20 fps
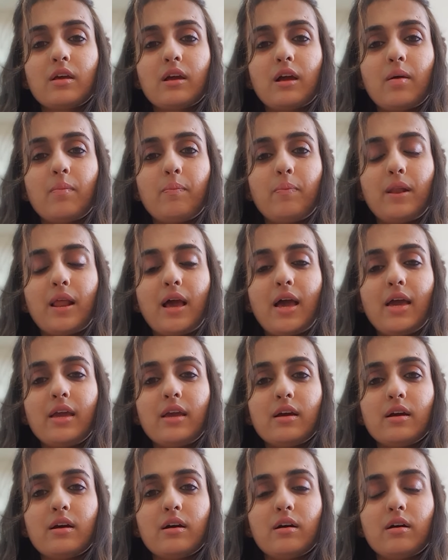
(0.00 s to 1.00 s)
apply
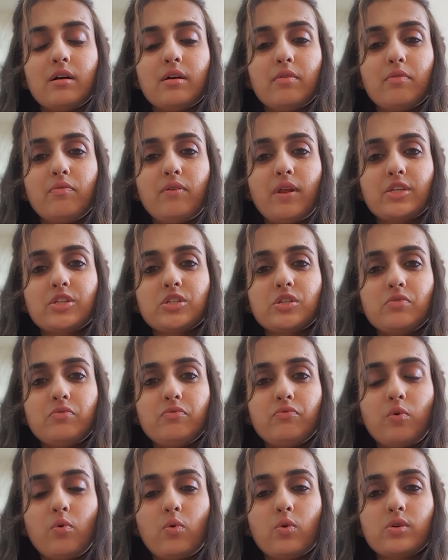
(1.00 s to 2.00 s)
a flexion
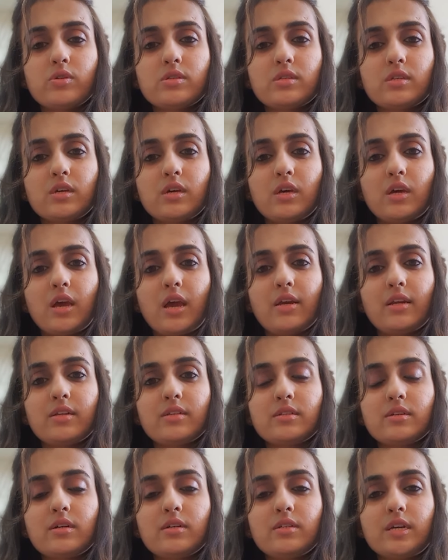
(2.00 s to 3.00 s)
force and in
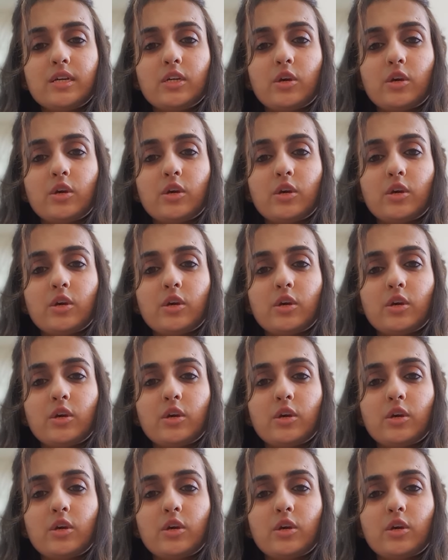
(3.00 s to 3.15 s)
turn take